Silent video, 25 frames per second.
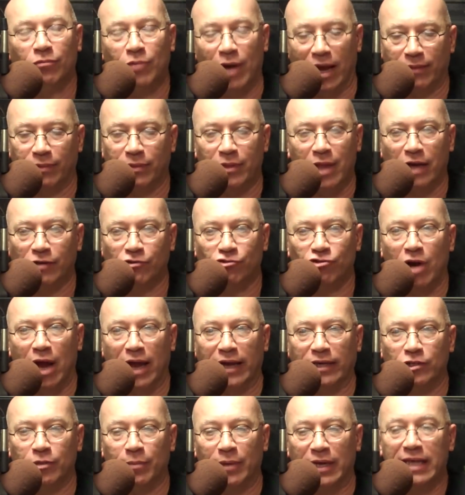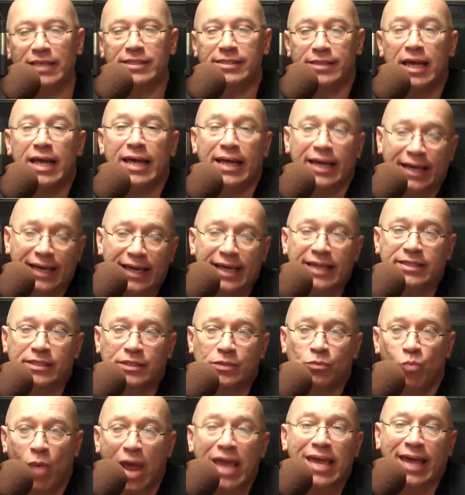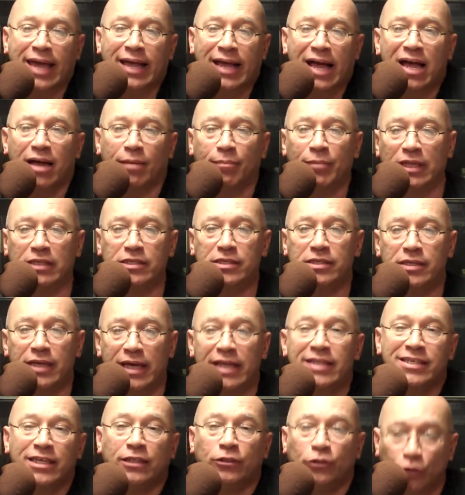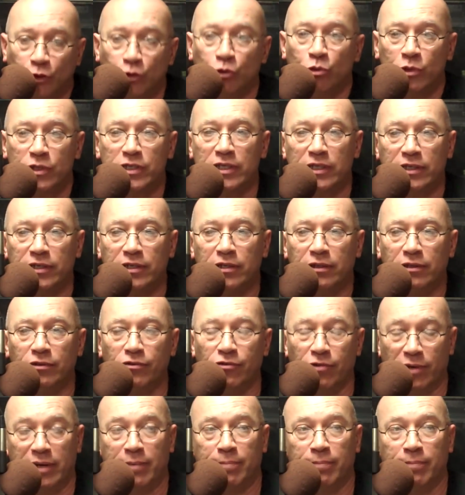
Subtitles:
Right, not trying to be. It's waking up. It's a lucid dream.